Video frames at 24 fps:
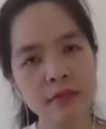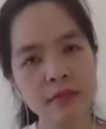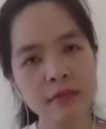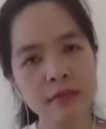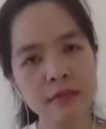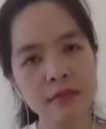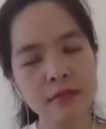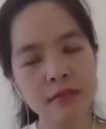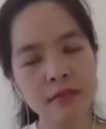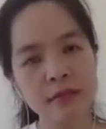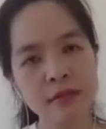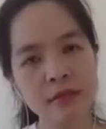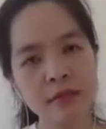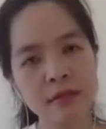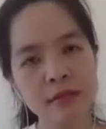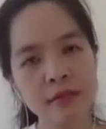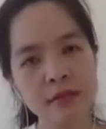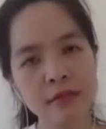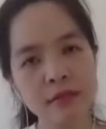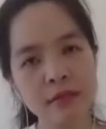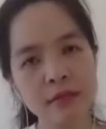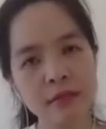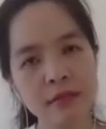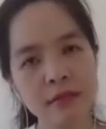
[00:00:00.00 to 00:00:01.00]

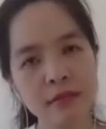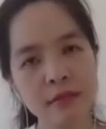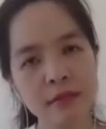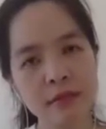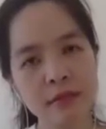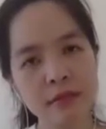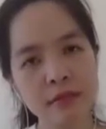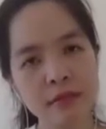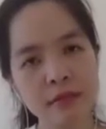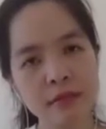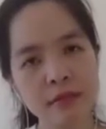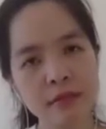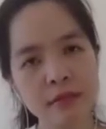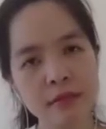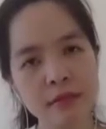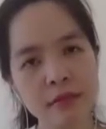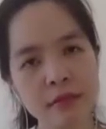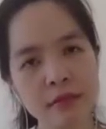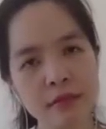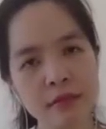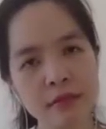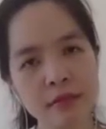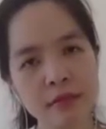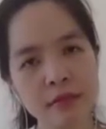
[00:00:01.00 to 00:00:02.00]

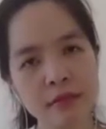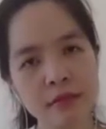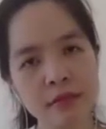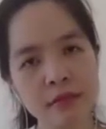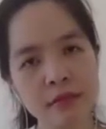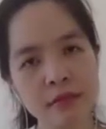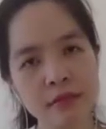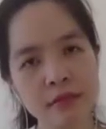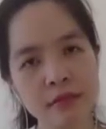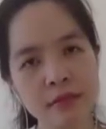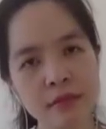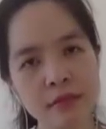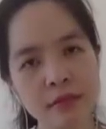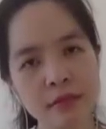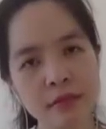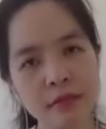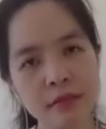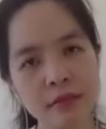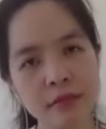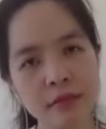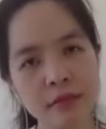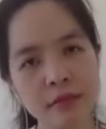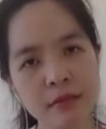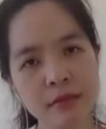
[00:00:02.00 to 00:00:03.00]

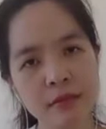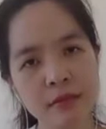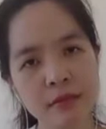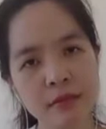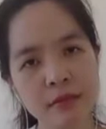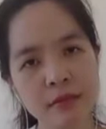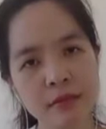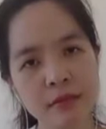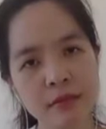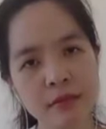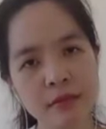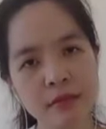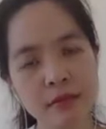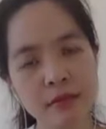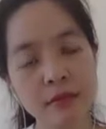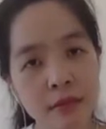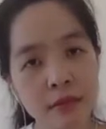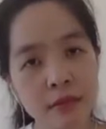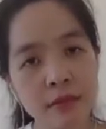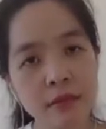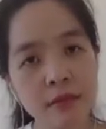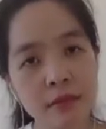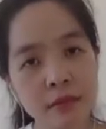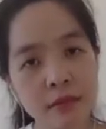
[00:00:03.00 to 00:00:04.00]

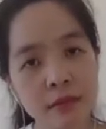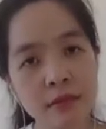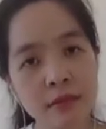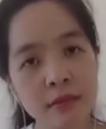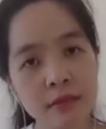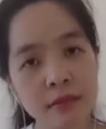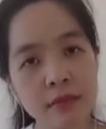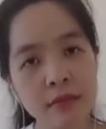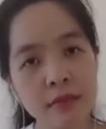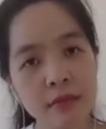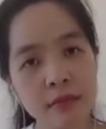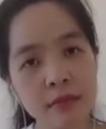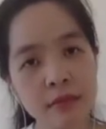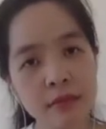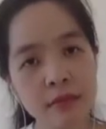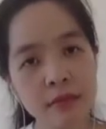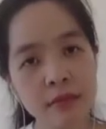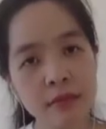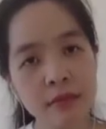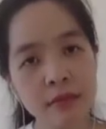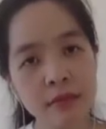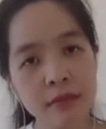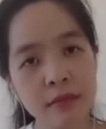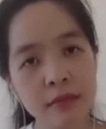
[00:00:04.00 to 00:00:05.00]

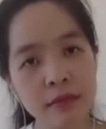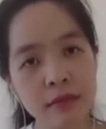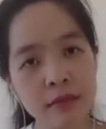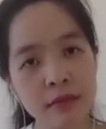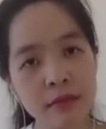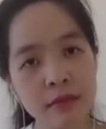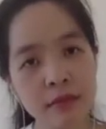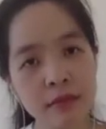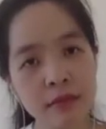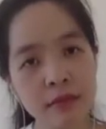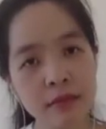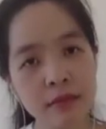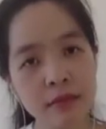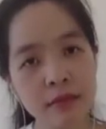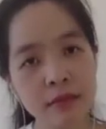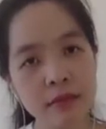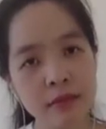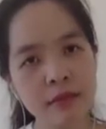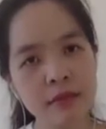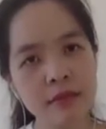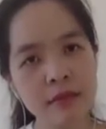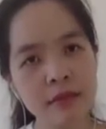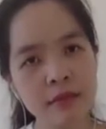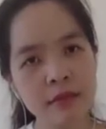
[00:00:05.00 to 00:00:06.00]

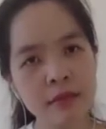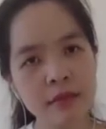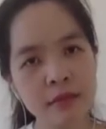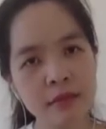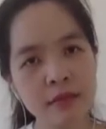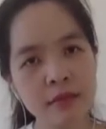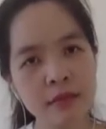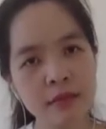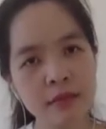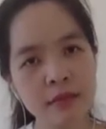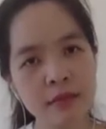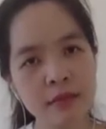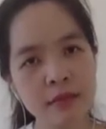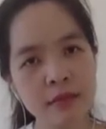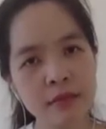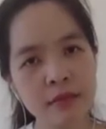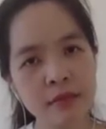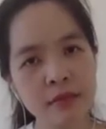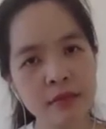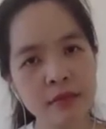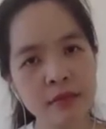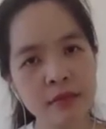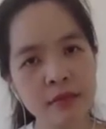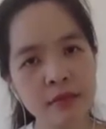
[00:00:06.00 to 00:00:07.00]

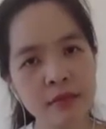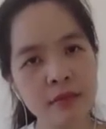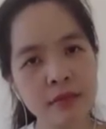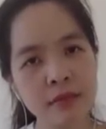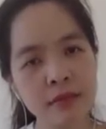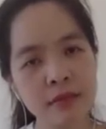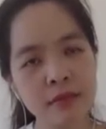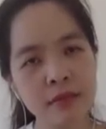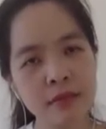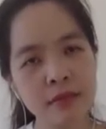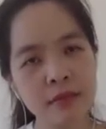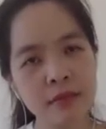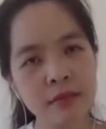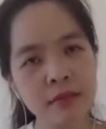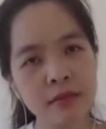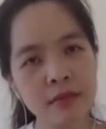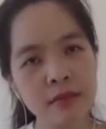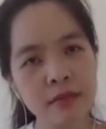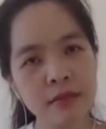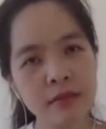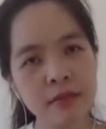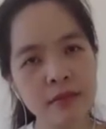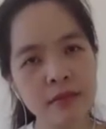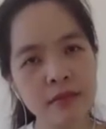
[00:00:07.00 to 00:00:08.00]
The person shown says nothing.